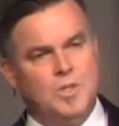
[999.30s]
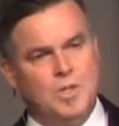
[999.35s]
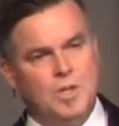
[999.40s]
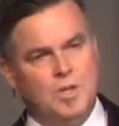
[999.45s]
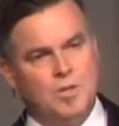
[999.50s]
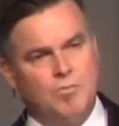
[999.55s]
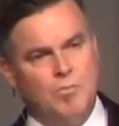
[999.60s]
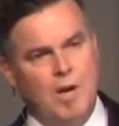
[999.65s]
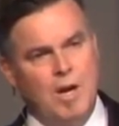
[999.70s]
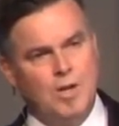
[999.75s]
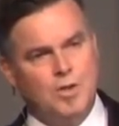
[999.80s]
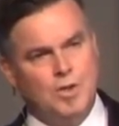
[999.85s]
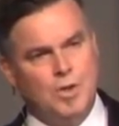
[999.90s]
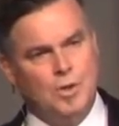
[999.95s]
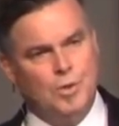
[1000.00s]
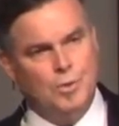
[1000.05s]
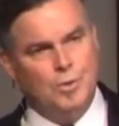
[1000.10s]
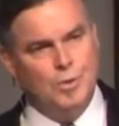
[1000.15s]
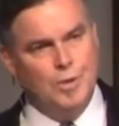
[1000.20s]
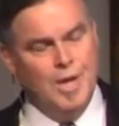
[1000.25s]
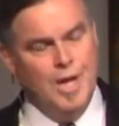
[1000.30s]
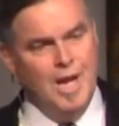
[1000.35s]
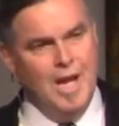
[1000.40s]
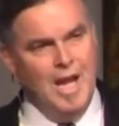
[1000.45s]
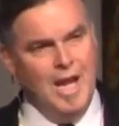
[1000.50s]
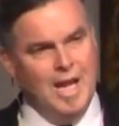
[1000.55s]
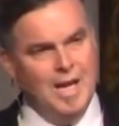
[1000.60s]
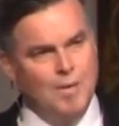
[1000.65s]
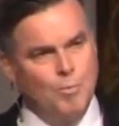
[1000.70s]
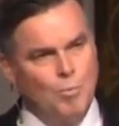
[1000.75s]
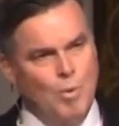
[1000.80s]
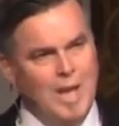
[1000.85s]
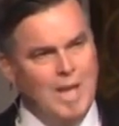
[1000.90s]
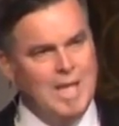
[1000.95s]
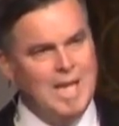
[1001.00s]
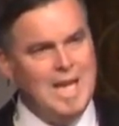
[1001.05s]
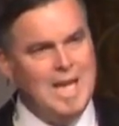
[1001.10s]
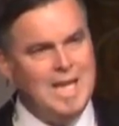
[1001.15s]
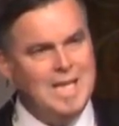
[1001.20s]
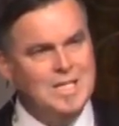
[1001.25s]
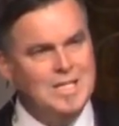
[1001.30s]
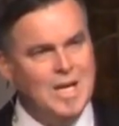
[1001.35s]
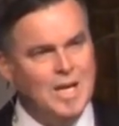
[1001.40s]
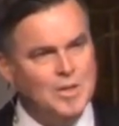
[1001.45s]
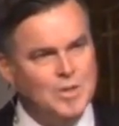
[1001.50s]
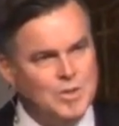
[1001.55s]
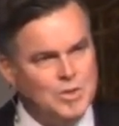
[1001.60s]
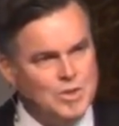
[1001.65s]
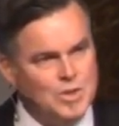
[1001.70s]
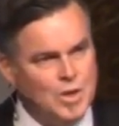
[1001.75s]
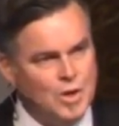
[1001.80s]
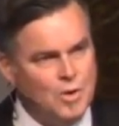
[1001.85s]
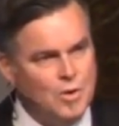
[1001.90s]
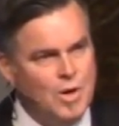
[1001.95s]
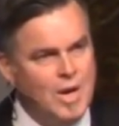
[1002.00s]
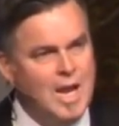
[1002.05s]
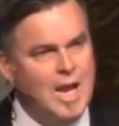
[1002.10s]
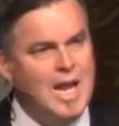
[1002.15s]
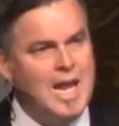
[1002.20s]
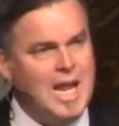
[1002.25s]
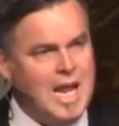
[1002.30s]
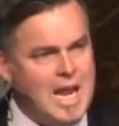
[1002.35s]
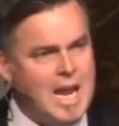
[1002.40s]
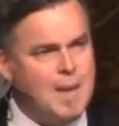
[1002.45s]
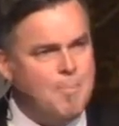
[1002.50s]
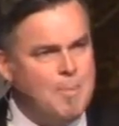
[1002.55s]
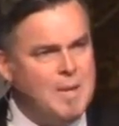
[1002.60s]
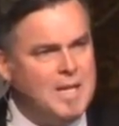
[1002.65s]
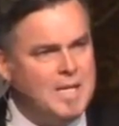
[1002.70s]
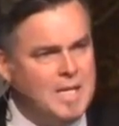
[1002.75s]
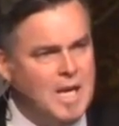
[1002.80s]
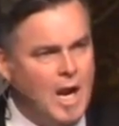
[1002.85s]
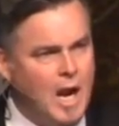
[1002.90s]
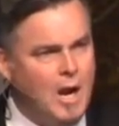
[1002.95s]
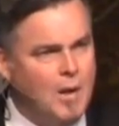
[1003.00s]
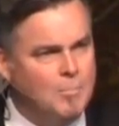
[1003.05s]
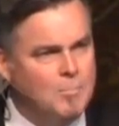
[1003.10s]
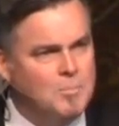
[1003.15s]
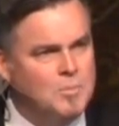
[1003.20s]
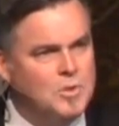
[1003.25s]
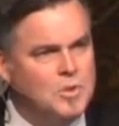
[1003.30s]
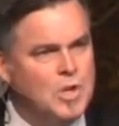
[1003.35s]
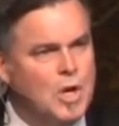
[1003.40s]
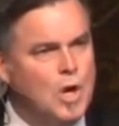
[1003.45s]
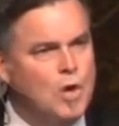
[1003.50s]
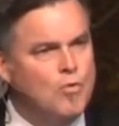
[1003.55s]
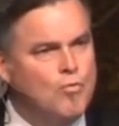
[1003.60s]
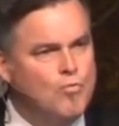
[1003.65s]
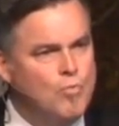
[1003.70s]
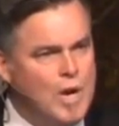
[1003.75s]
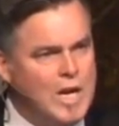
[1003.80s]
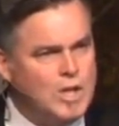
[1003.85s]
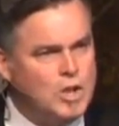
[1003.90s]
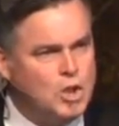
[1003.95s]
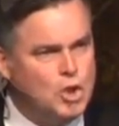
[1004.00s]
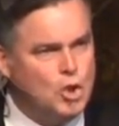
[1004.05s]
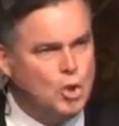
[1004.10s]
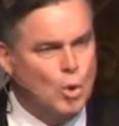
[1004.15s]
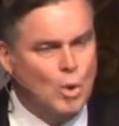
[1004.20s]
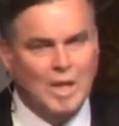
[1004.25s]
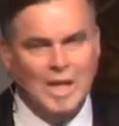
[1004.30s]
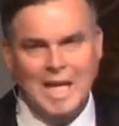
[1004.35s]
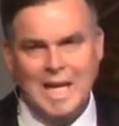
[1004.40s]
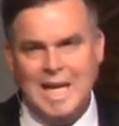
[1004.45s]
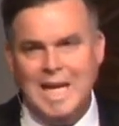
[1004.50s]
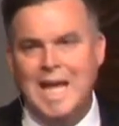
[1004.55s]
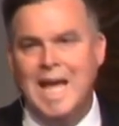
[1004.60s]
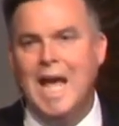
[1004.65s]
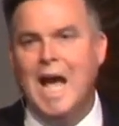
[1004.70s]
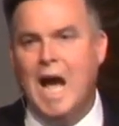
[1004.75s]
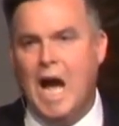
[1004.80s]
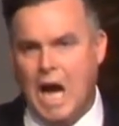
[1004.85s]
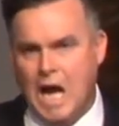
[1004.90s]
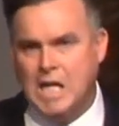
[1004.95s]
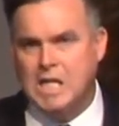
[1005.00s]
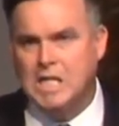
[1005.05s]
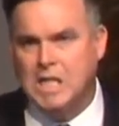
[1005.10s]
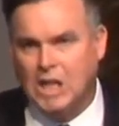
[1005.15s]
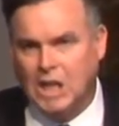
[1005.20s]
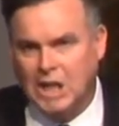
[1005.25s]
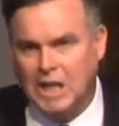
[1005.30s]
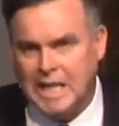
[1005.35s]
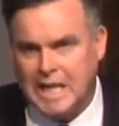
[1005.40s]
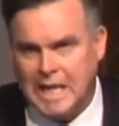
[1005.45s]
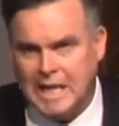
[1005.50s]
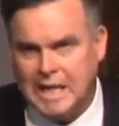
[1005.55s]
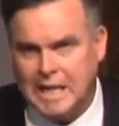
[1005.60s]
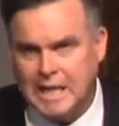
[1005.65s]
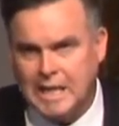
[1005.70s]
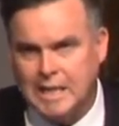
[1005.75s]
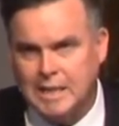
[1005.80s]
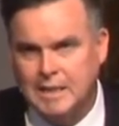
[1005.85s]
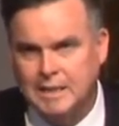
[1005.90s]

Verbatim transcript: the threshold, and when he does so, he becomes ritually unclean.